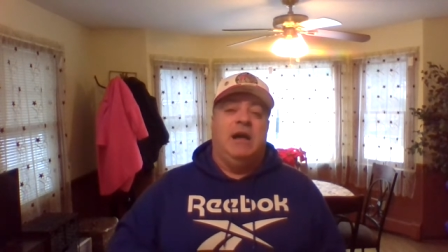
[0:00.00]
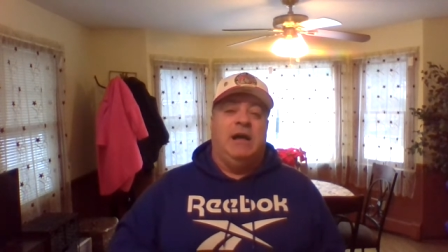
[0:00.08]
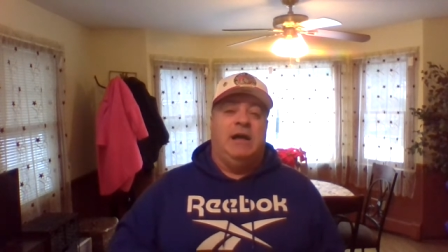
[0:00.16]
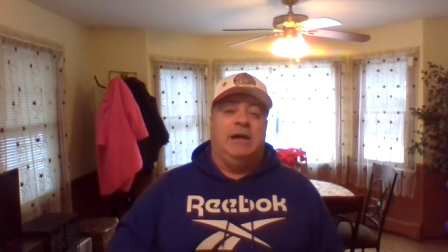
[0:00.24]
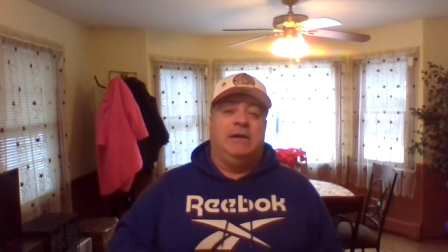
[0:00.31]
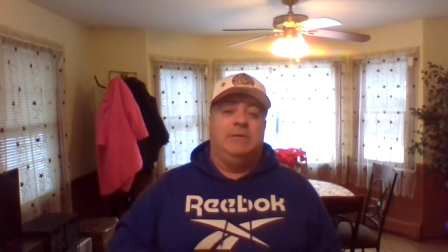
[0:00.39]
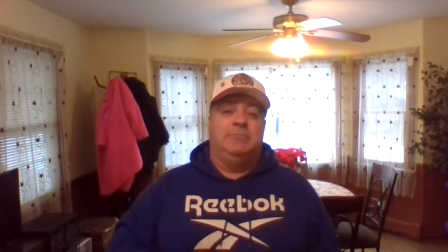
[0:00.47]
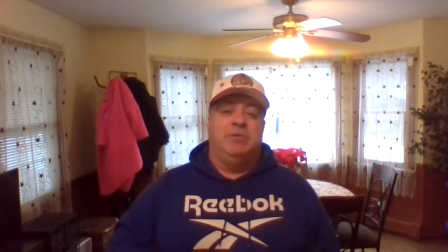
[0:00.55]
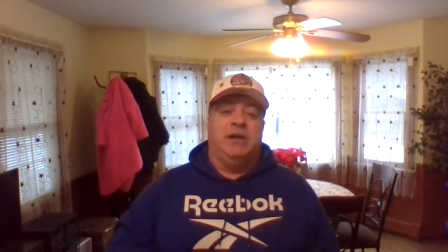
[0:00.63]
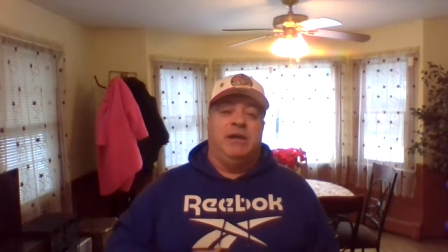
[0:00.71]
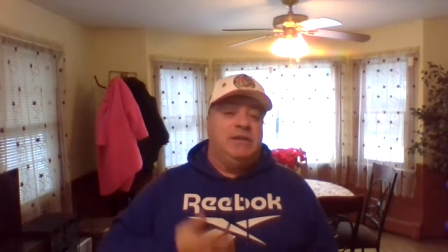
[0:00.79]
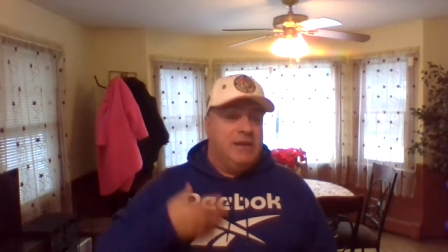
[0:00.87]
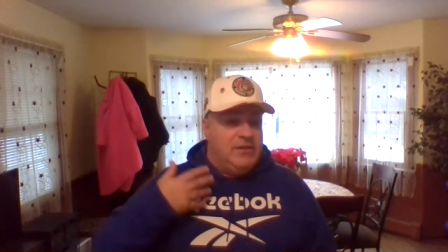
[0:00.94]
Uh,
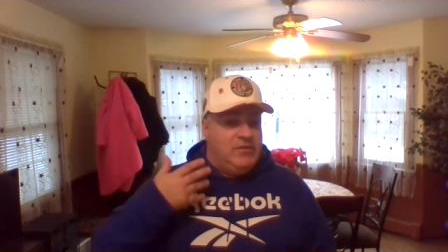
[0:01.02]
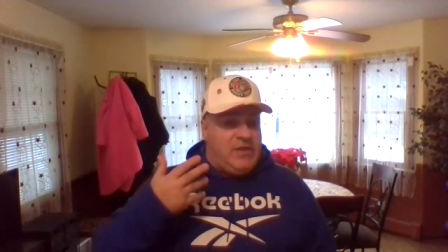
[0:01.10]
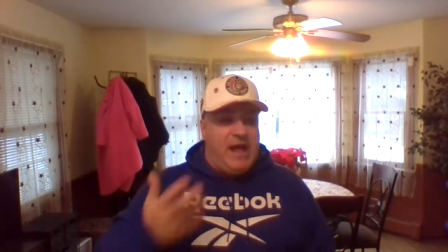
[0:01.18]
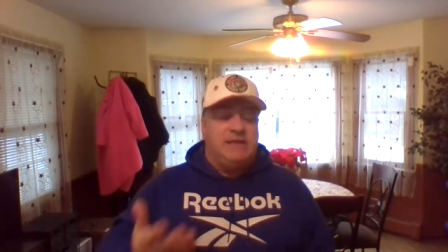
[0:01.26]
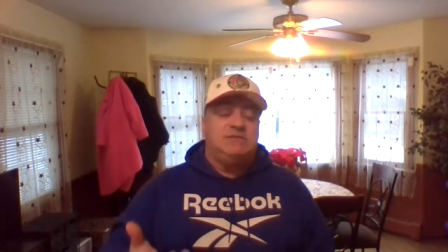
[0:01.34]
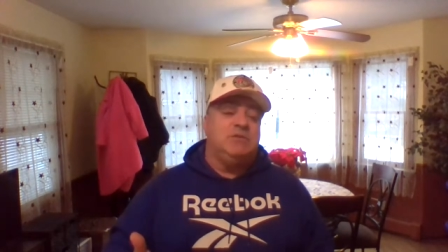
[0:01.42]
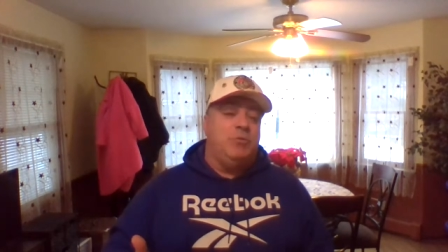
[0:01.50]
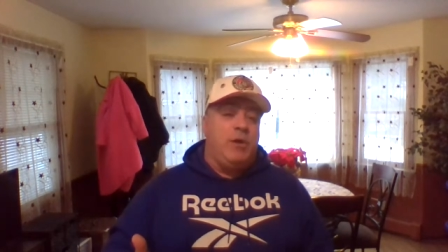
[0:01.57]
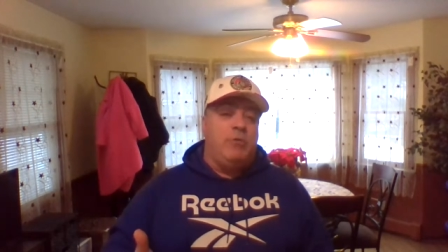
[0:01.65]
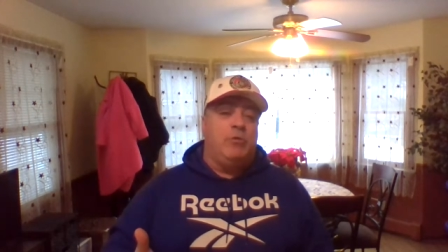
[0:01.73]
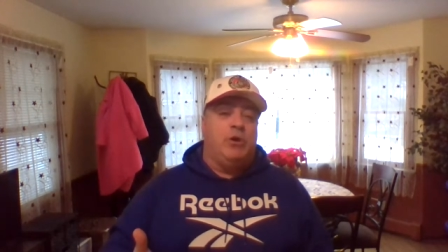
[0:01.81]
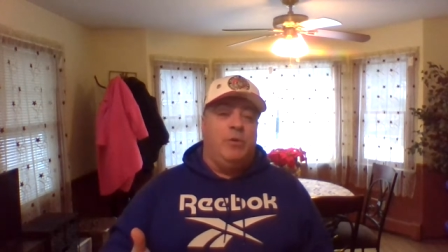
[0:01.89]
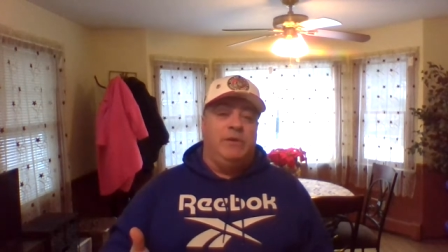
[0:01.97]
but that's the
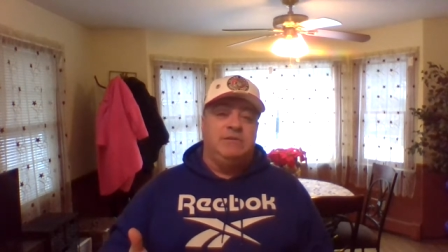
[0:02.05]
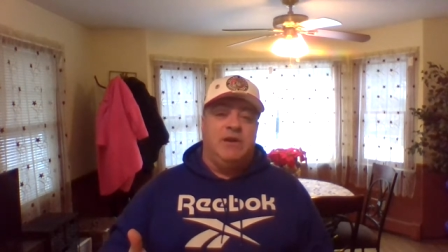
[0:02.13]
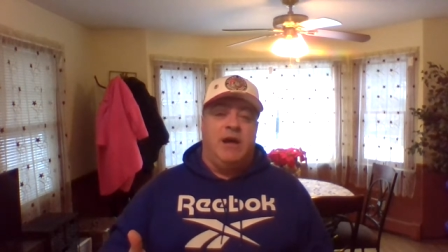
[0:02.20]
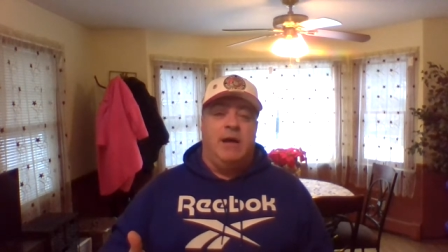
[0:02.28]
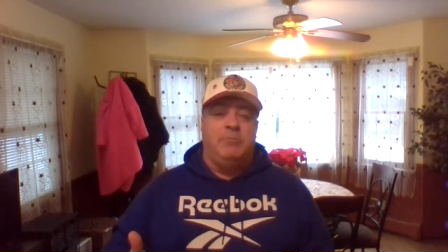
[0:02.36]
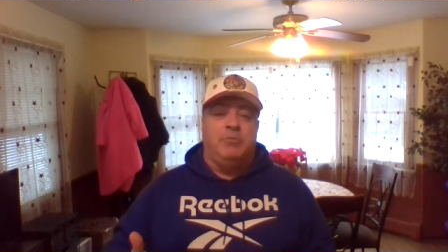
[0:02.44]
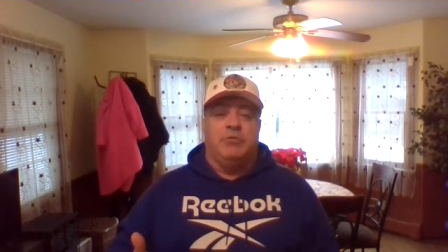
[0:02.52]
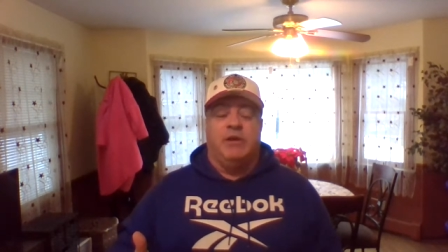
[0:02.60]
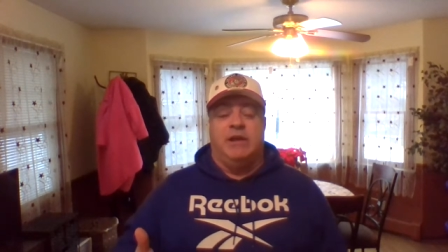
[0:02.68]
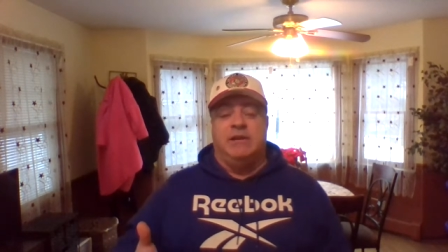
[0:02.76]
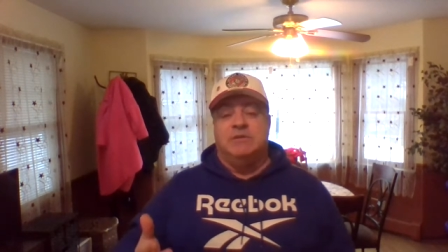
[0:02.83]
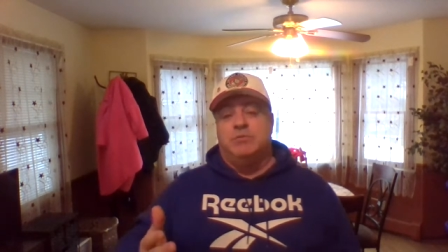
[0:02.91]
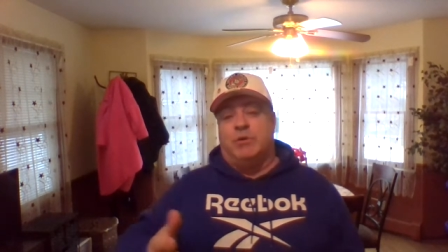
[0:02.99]
way we're going to
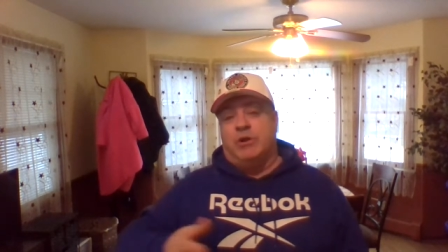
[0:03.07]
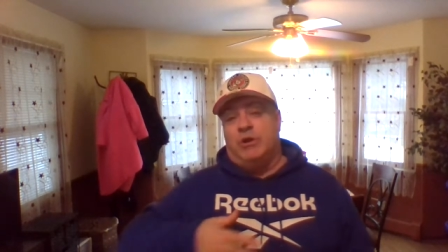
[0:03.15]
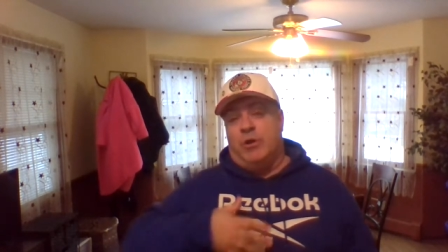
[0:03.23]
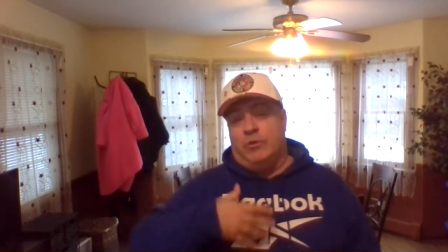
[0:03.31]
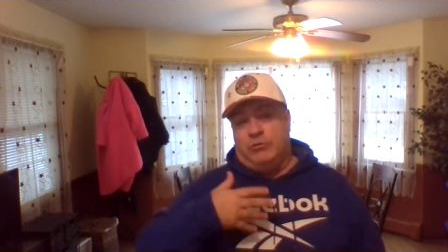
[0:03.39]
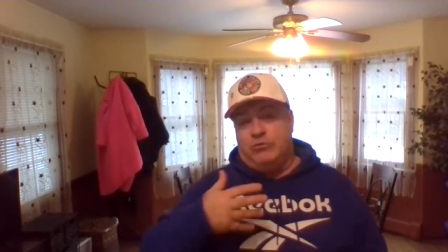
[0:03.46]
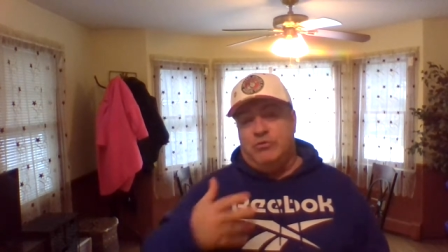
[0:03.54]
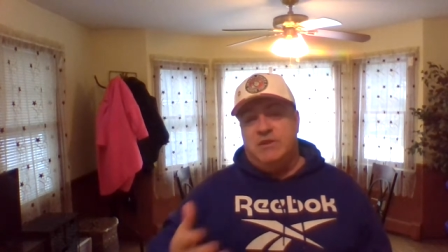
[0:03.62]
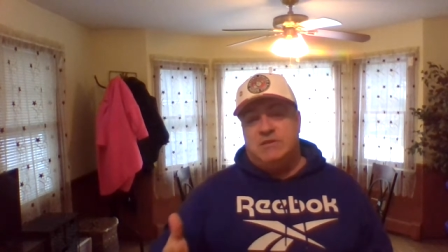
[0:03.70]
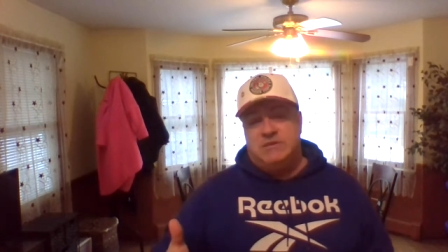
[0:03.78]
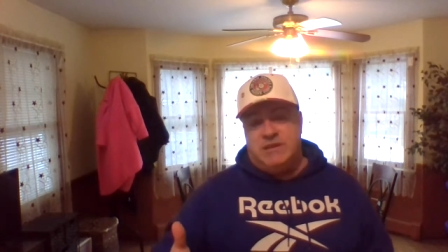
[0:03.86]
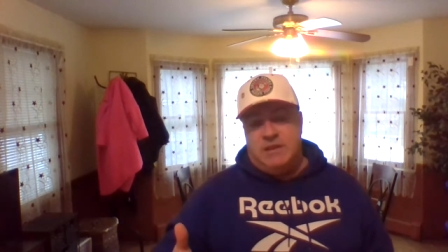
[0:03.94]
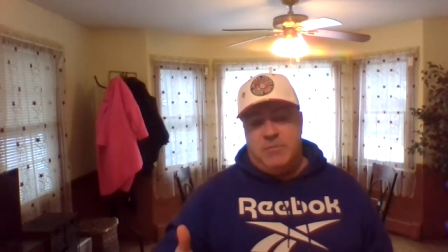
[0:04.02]
operate is we're going to go through
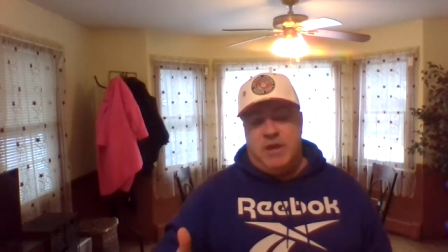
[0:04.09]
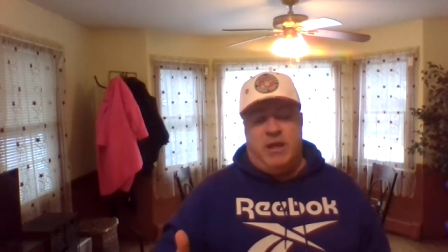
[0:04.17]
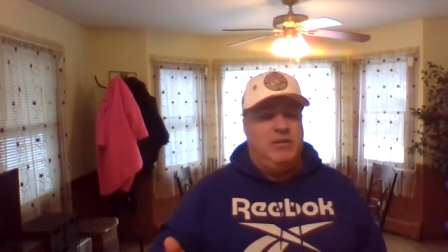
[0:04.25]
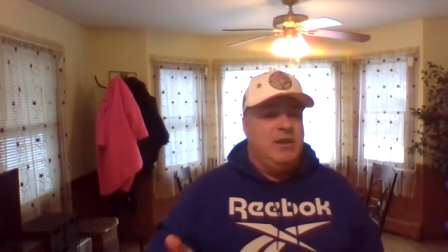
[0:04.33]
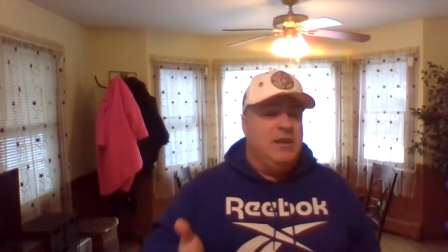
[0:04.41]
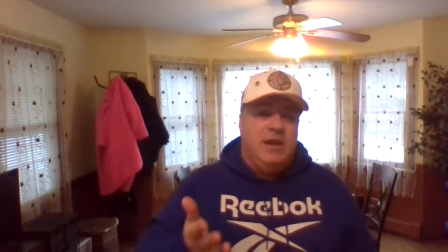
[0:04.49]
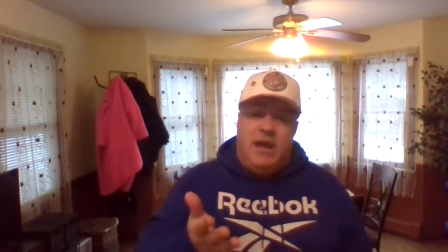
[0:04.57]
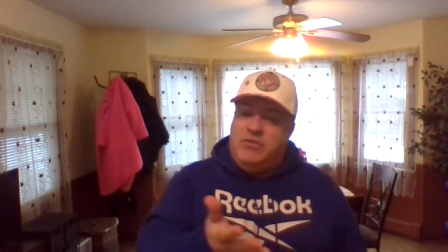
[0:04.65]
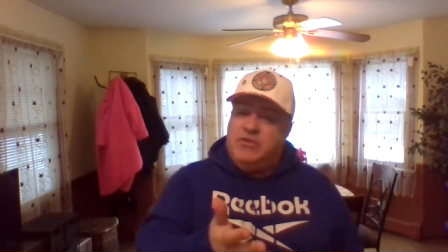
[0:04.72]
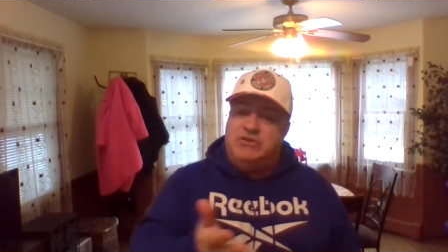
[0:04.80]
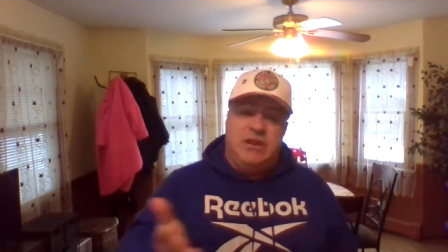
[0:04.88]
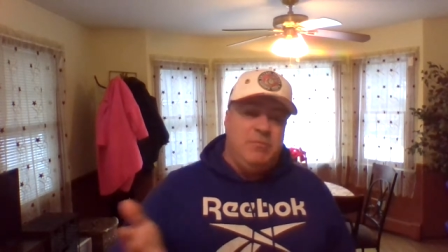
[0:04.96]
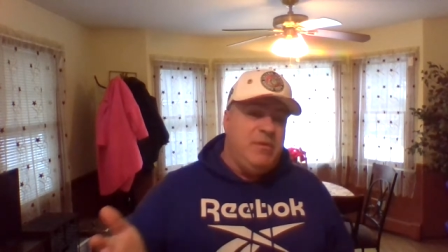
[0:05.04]
this email and the
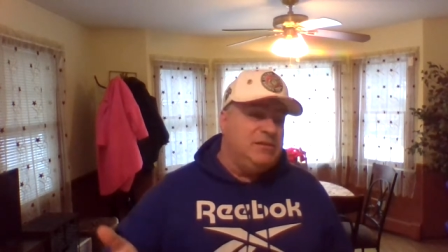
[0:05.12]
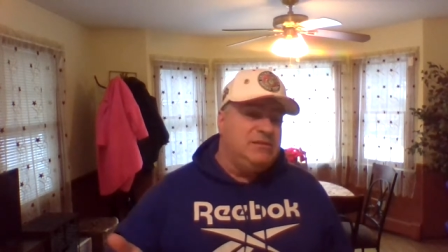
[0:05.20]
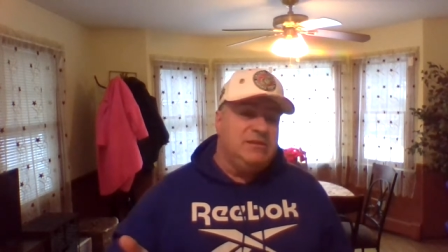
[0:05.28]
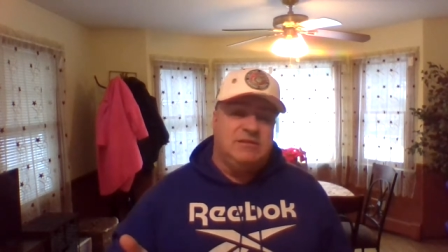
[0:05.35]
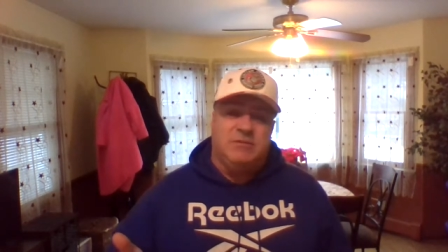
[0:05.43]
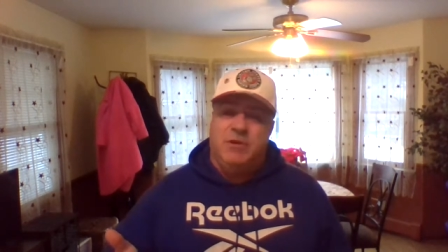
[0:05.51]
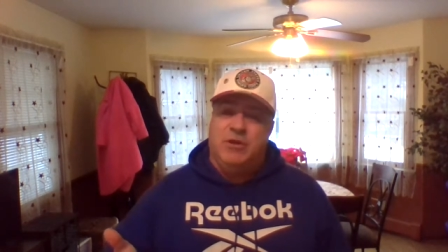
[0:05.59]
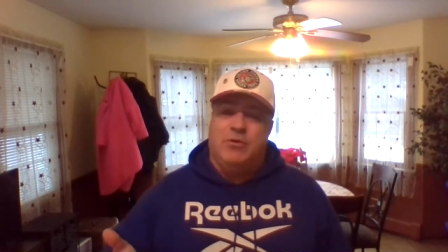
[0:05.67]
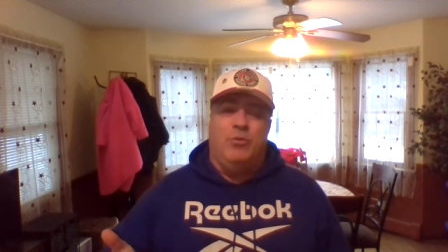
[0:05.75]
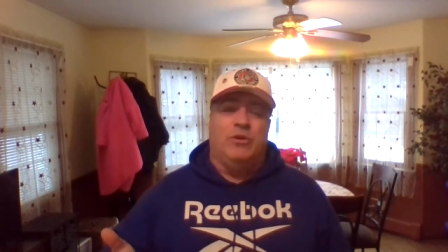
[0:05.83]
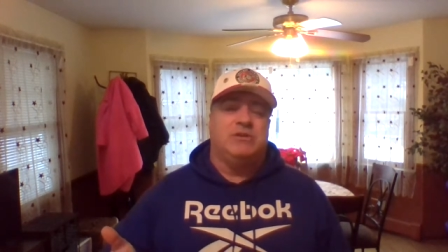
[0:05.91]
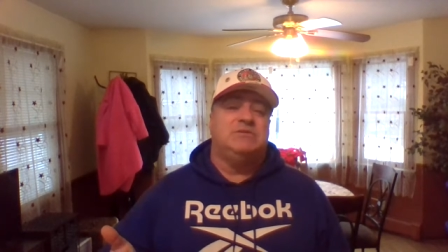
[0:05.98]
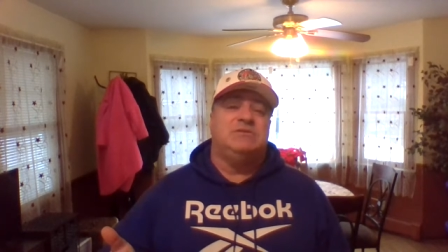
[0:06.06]
gmail system here
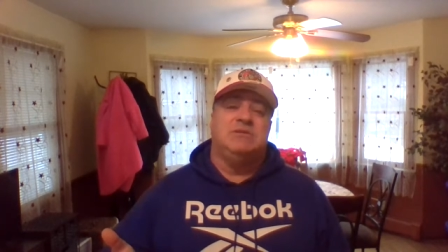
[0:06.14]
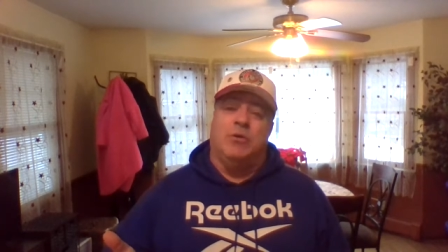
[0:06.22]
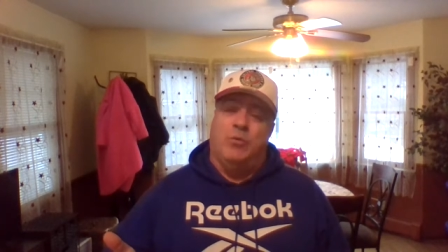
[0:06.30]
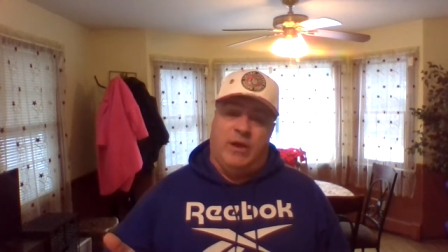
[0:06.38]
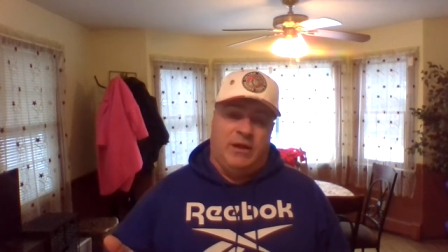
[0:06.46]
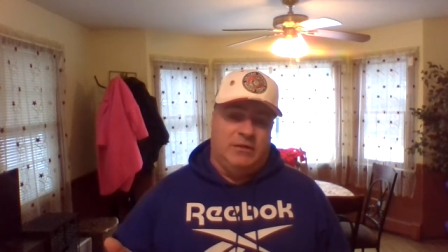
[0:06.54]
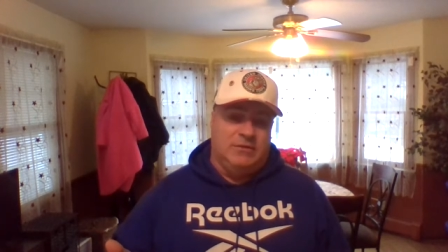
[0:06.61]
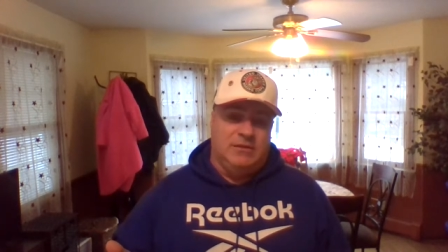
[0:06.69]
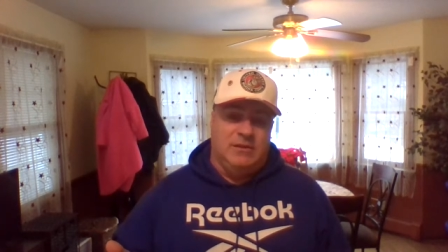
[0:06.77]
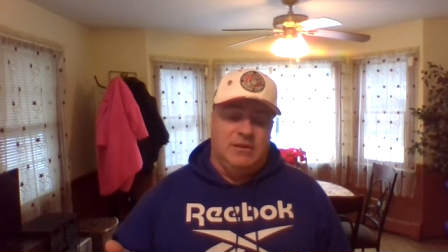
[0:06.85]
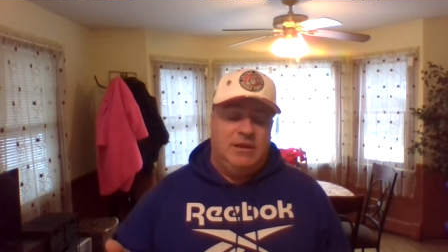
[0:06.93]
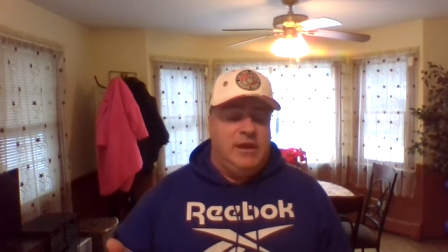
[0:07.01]
works so well